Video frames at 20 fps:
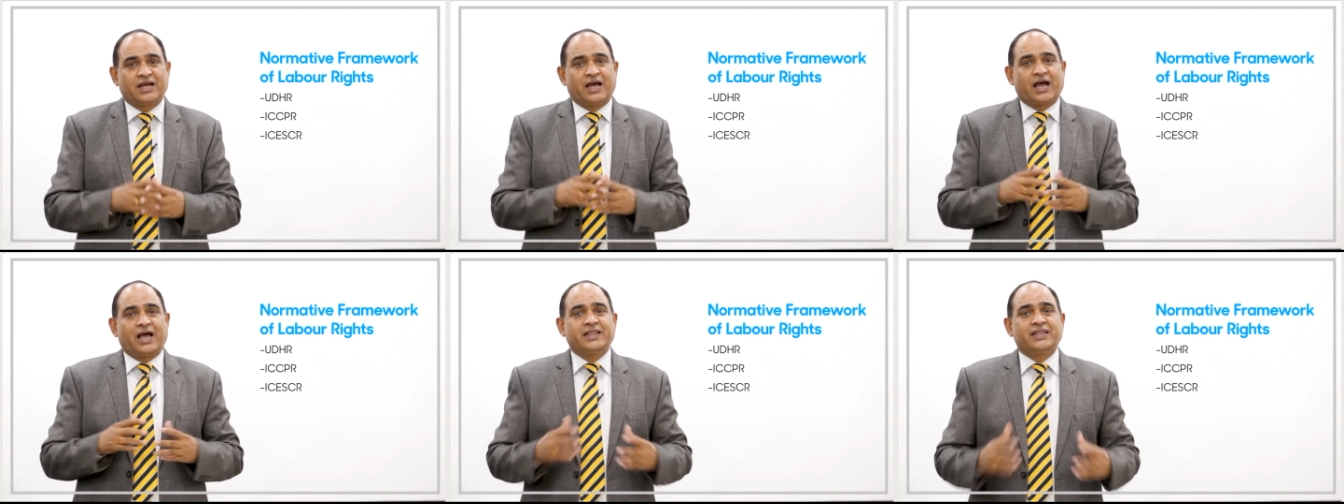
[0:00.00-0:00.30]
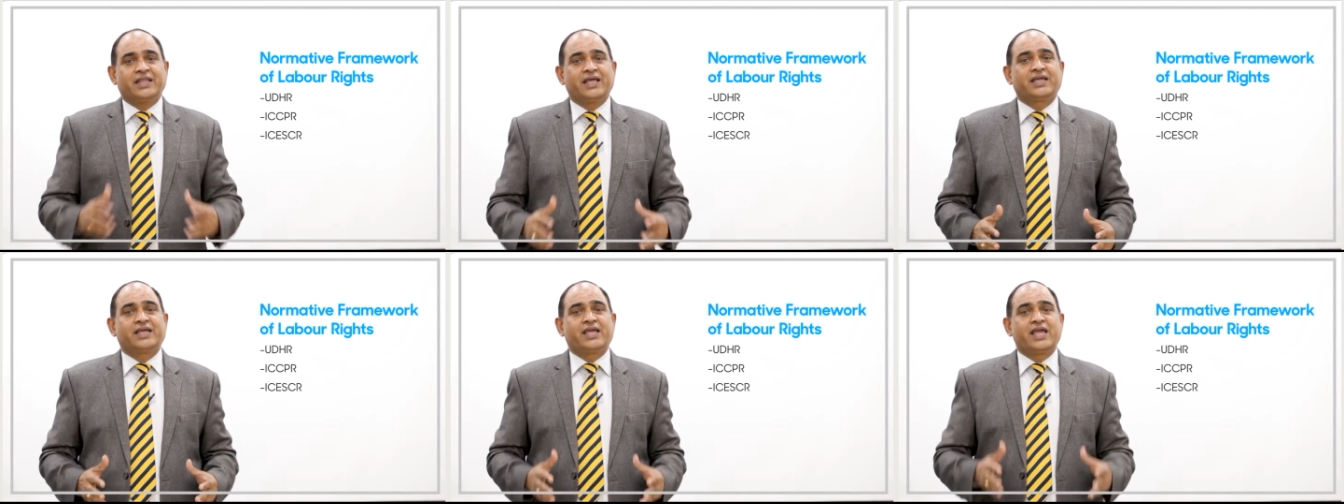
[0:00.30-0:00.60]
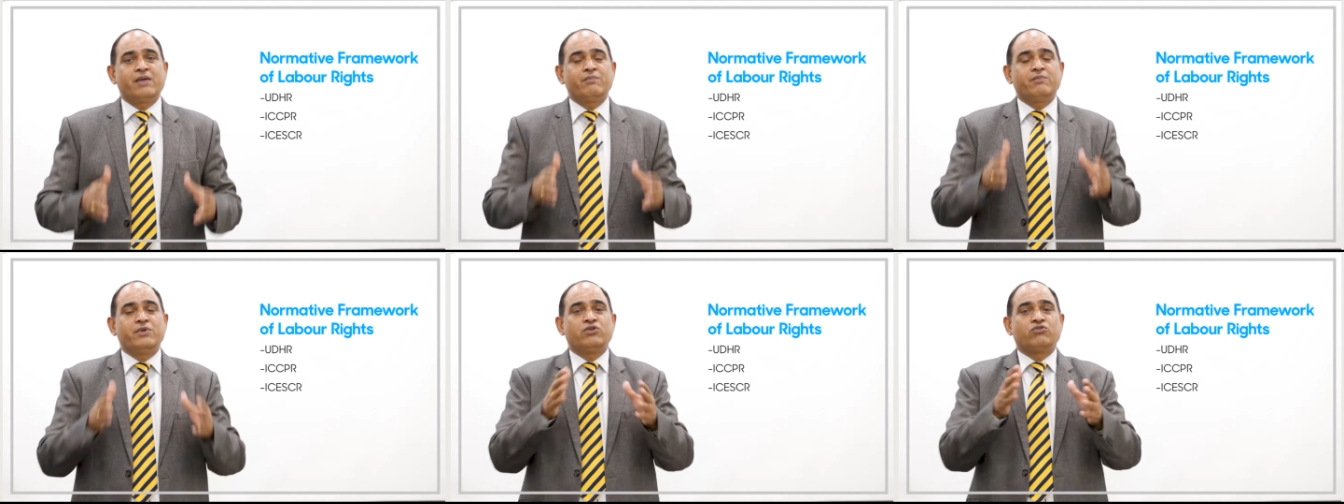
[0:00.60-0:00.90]
and they
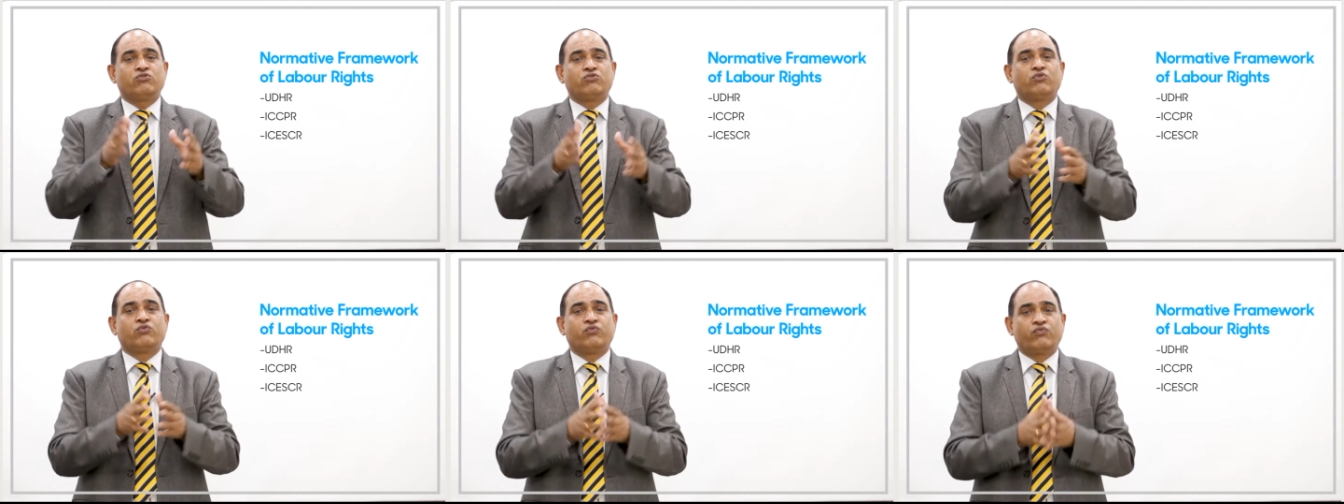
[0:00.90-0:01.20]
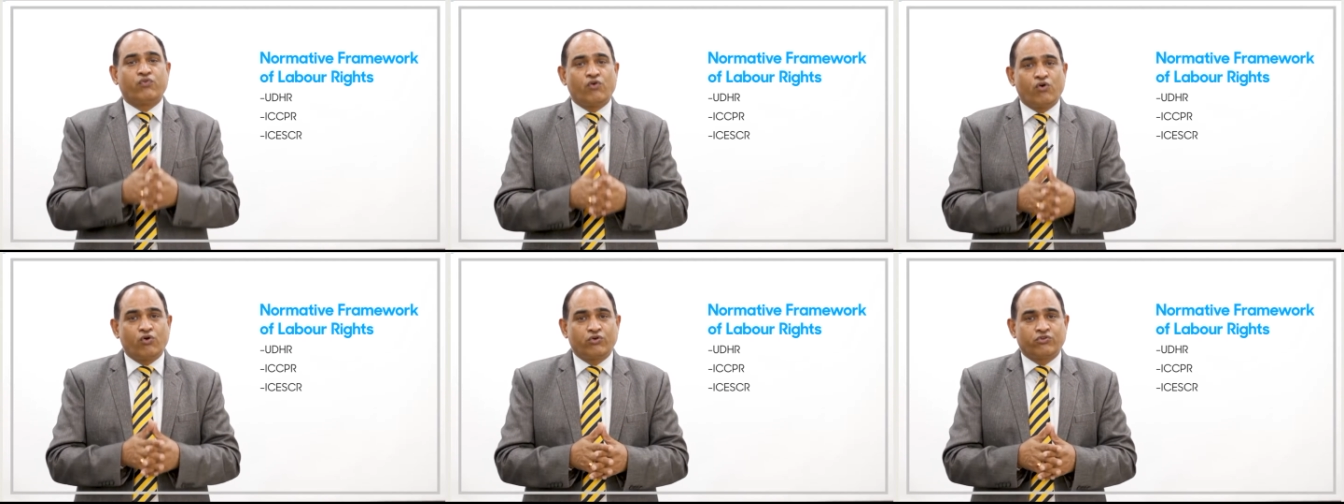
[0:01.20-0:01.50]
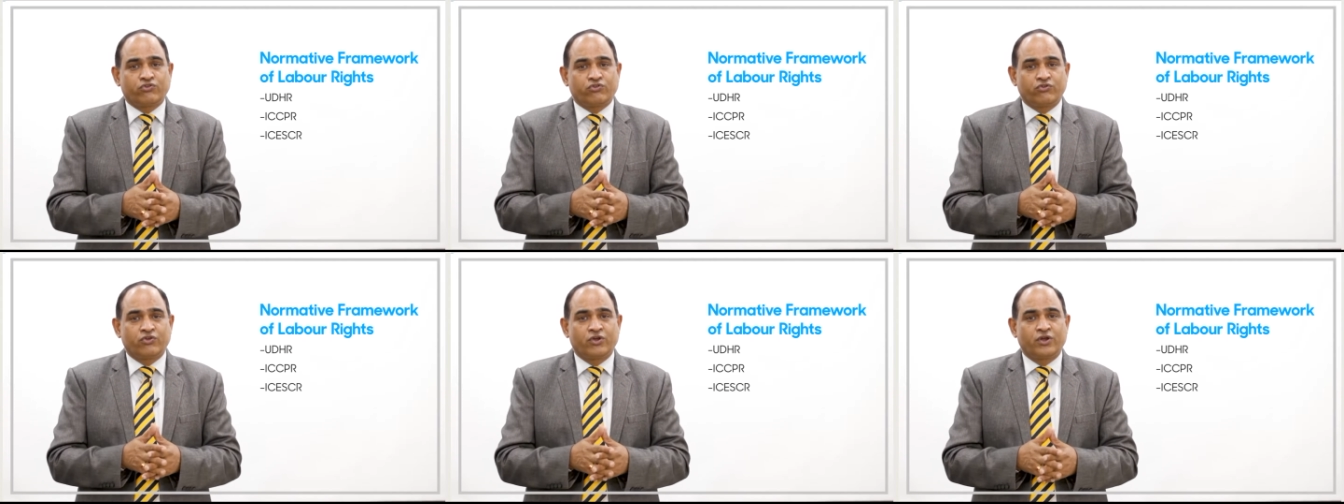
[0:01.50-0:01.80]
came into
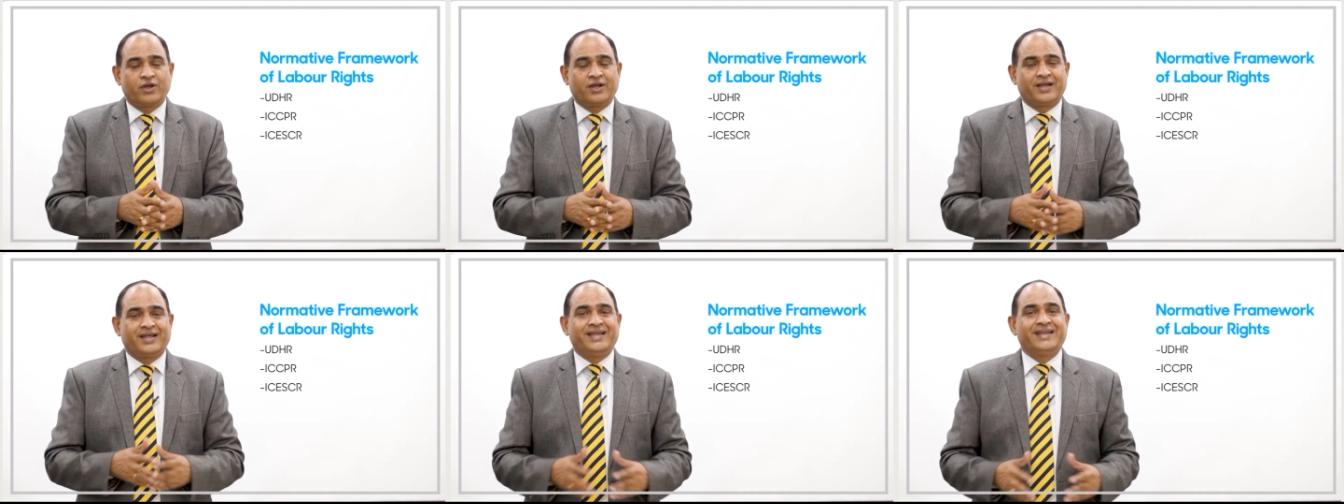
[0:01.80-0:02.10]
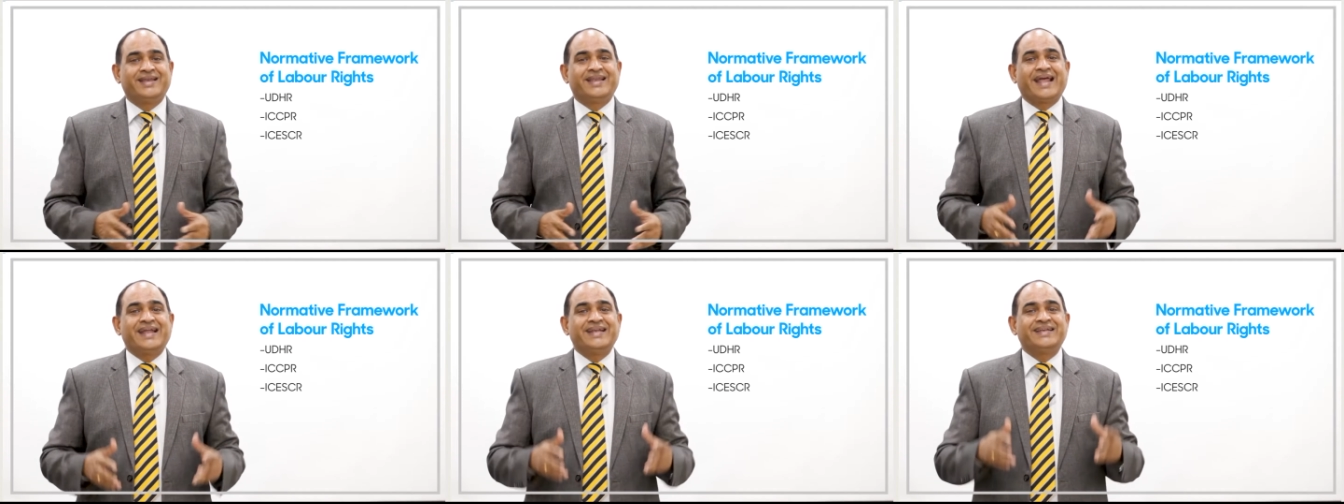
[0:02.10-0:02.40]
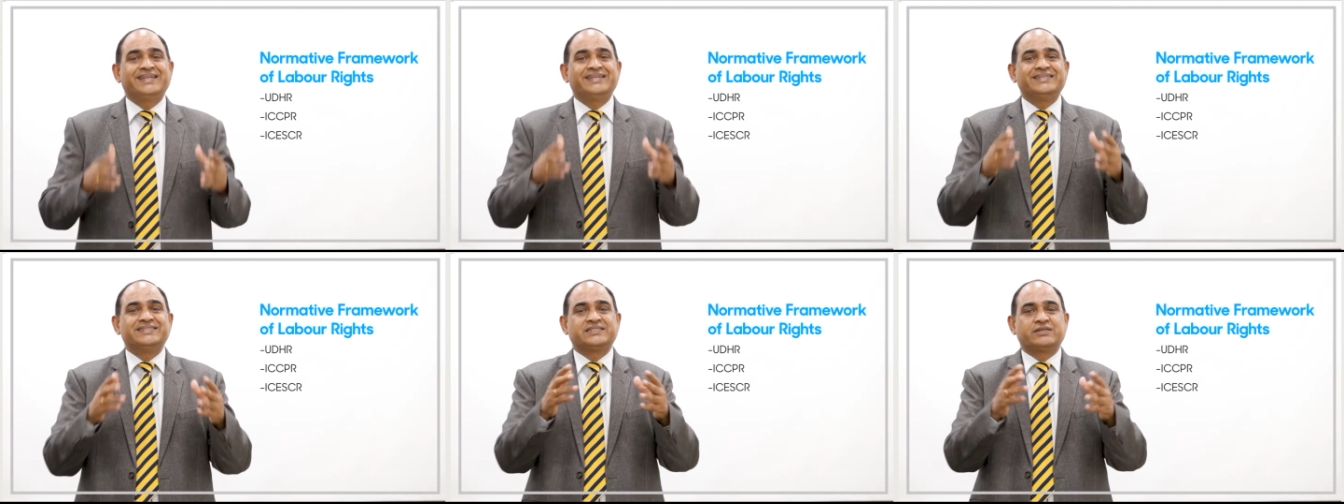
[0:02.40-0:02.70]
force in
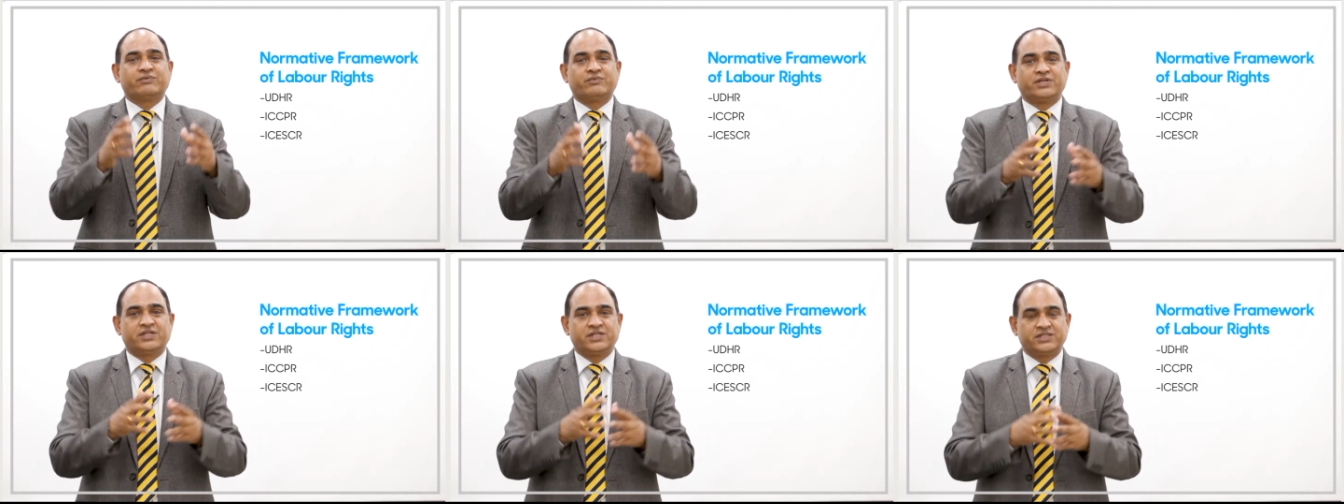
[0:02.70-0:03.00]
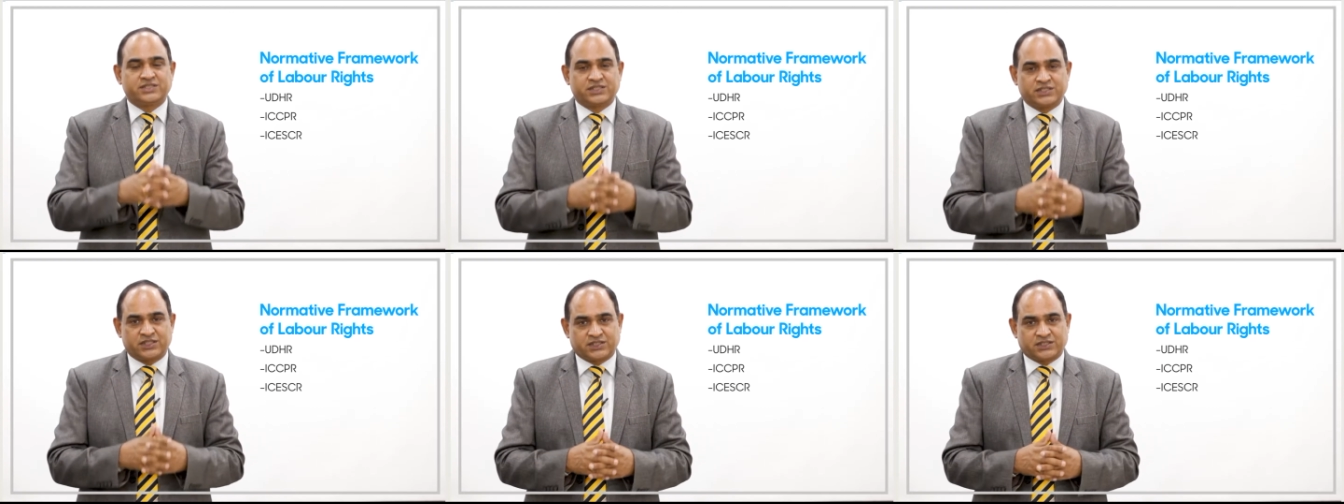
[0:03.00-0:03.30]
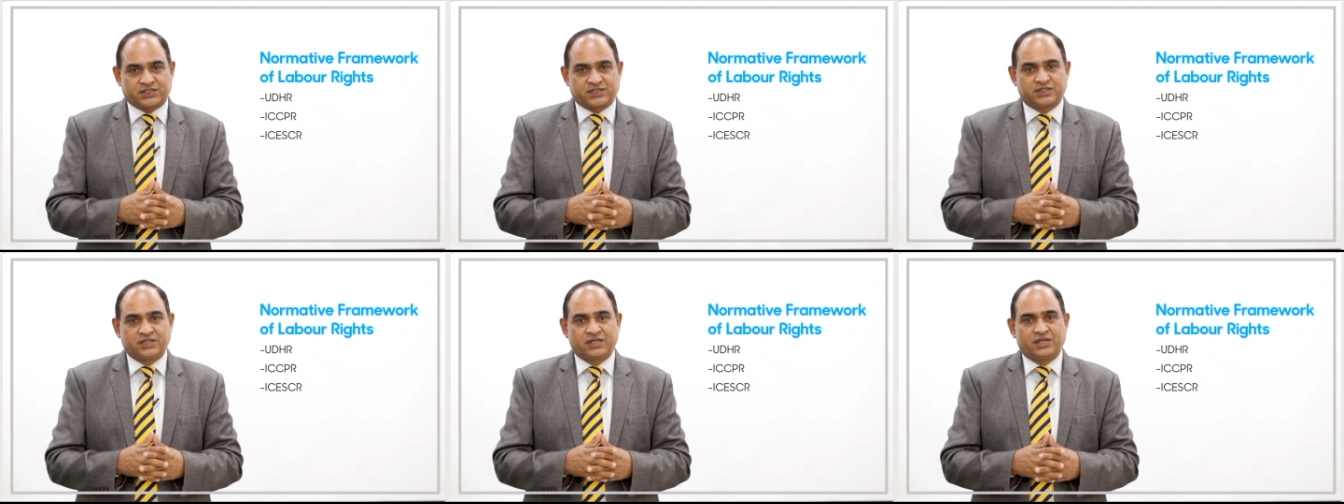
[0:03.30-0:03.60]

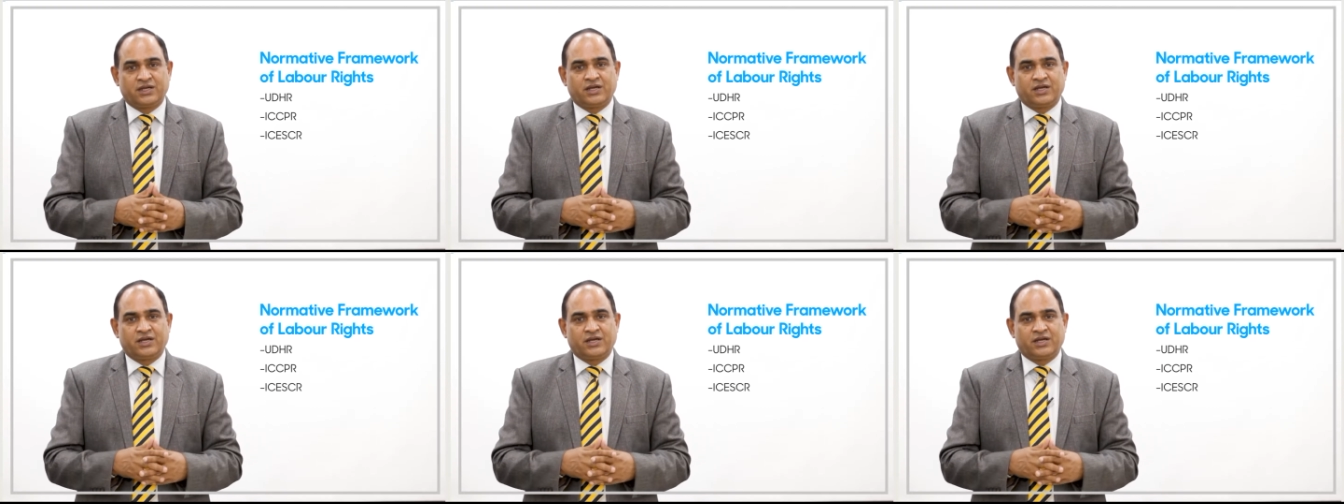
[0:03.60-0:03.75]
1976.